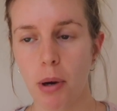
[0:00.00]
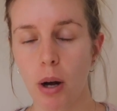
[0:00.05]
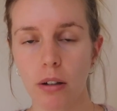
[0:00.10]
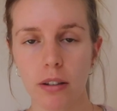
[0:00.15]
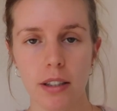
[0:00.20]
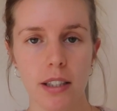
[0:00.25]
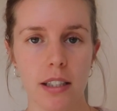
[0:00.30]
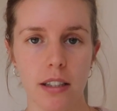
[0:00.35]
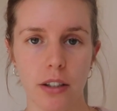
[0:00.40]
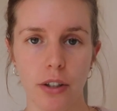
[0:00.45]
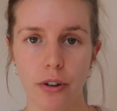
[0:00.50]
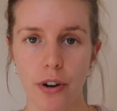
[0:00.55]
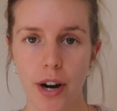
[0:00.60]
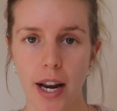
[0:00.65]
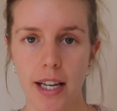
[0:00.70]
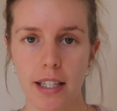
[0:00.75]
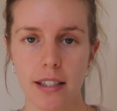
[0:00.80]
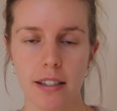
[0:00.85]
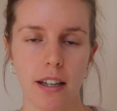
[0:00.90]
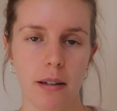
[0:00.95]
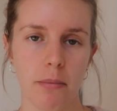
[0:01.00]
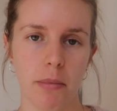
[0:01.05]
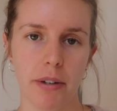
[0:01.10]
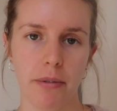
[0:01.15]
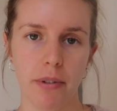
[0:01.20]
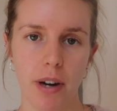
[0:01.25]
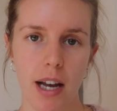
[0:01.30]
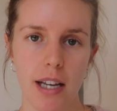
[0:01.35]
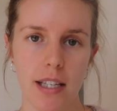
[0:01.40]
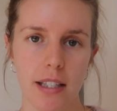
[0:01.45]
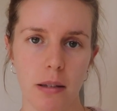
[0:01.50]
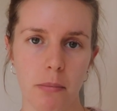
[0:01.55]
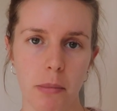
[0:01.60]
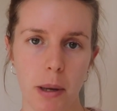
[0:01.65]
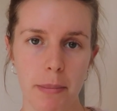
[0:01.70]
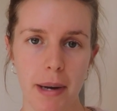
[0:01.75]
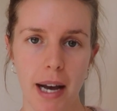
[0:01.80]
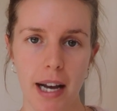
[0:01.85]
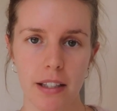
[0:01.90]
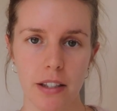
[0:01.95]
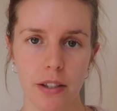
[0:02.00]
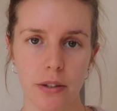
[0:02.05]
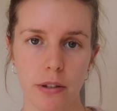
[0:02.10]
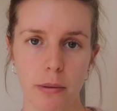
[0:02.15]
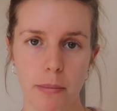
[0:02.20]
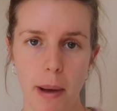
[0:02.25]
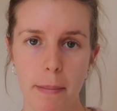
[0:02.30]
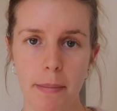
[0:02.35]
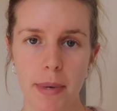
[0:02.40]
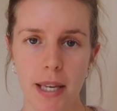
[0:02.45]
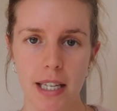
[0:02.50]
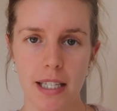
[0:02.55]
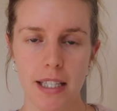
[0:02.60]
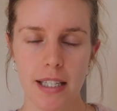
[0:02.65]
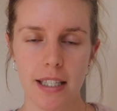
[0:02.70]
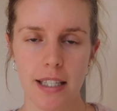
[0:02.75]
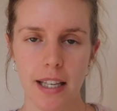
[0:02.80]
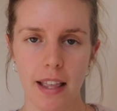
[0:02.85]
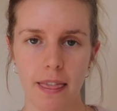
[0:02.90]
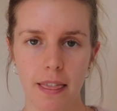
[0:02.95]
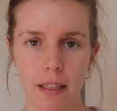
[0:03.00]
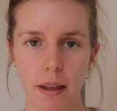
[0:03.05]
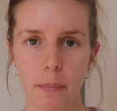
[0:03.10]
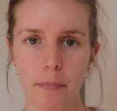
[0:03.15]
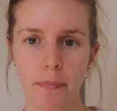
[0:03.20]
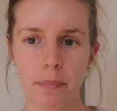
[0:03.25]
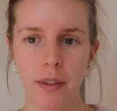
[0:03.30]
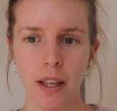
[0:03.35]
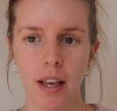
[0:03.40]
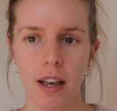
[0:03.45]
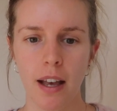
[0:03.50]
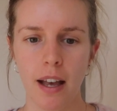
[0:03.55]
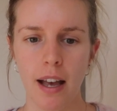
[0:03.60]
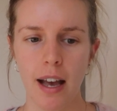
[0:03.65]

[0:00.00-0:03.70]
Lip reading: pulses and grains like my rice and my pasta and my beans in them.